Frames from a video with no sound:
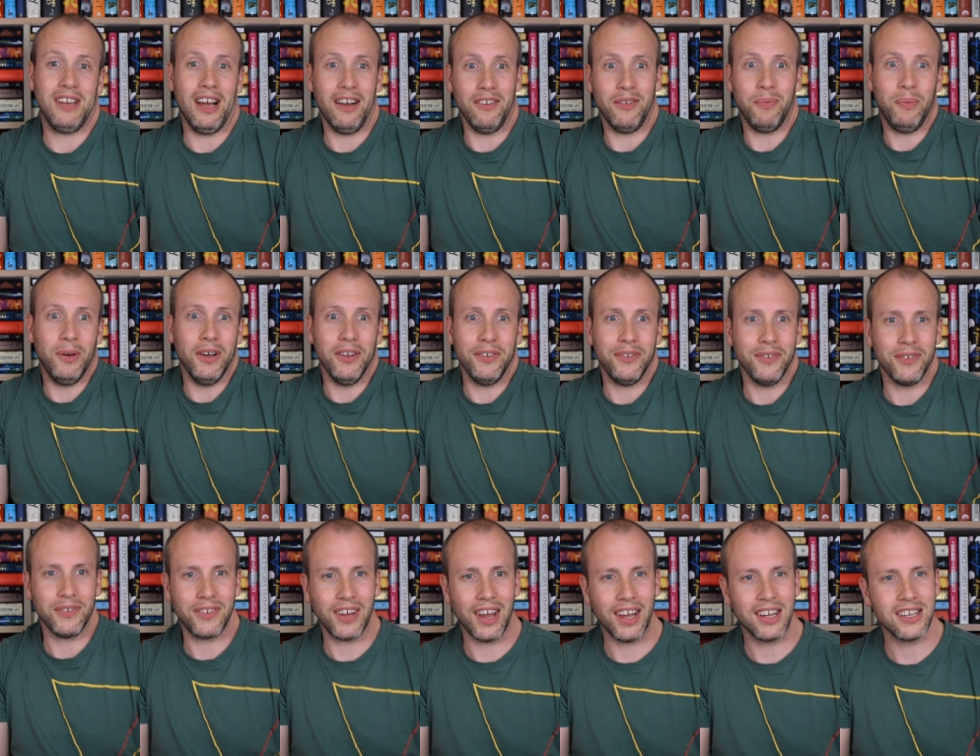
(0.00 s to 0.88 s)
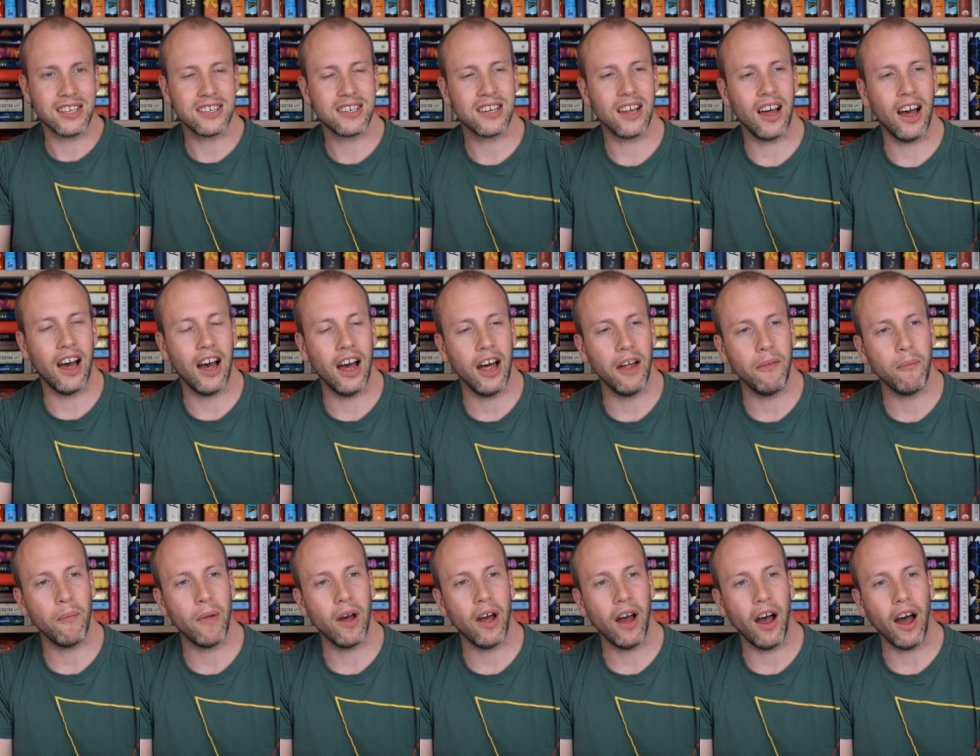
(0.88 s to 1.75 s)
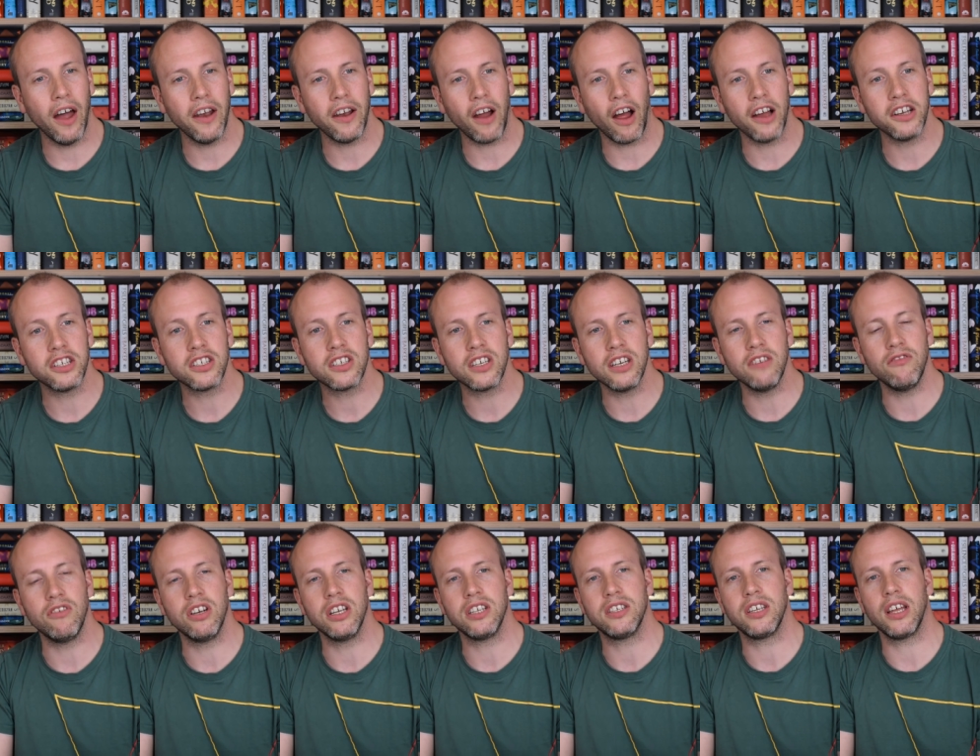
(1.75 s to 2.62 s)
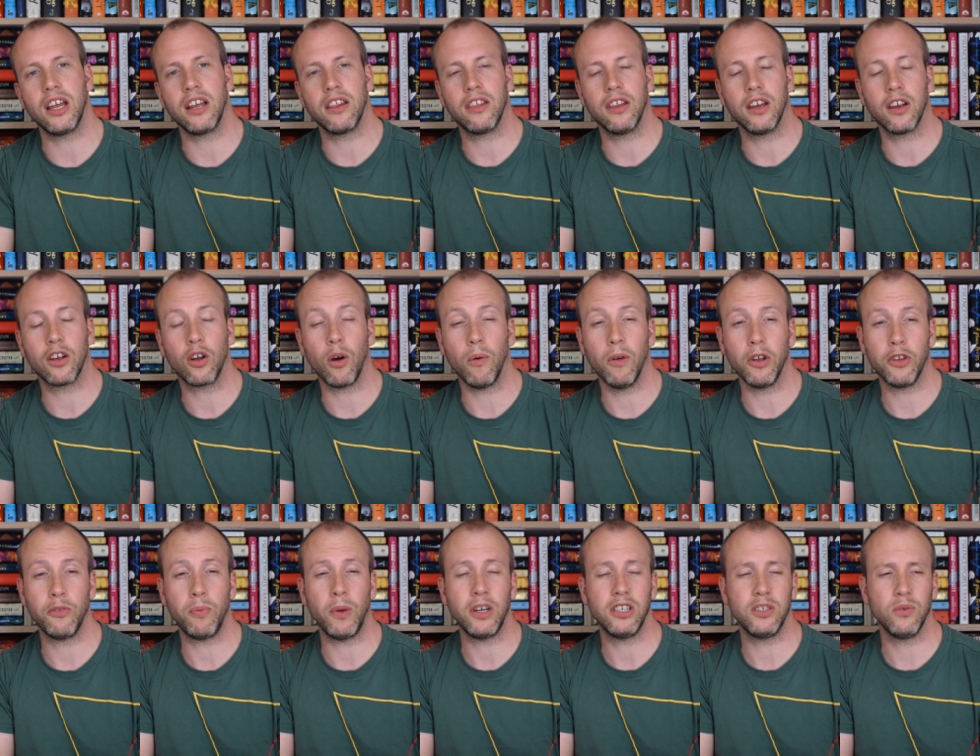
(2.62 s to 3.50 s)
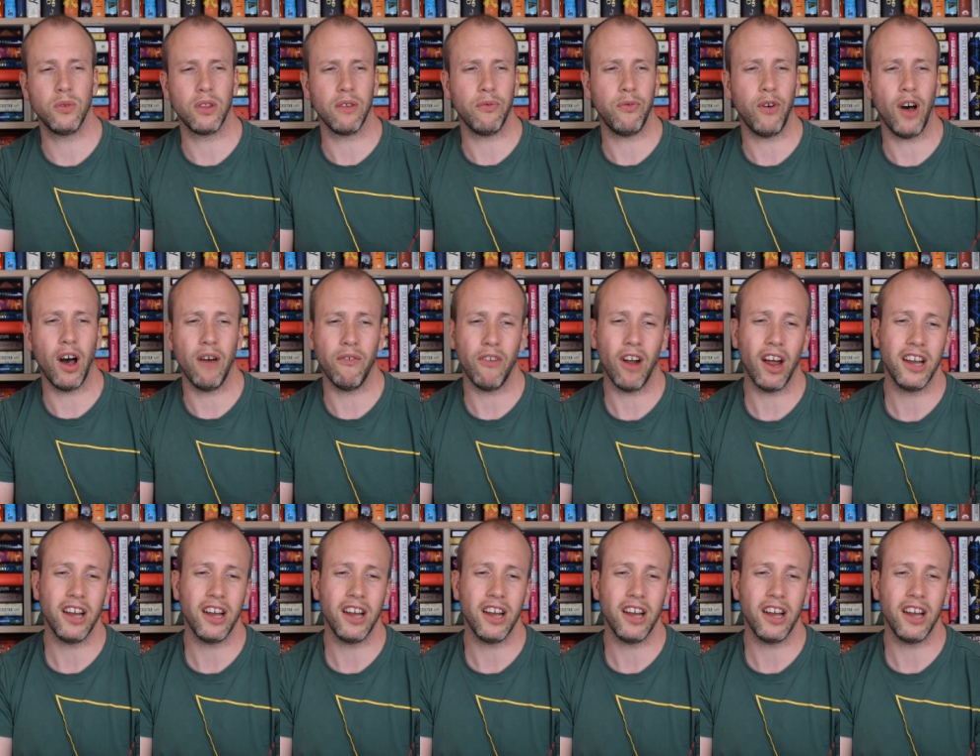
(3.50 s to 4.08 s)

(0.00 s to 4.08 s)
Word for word: down to personal taste. Um, I, I just didn't really see anything in common, especially with the father.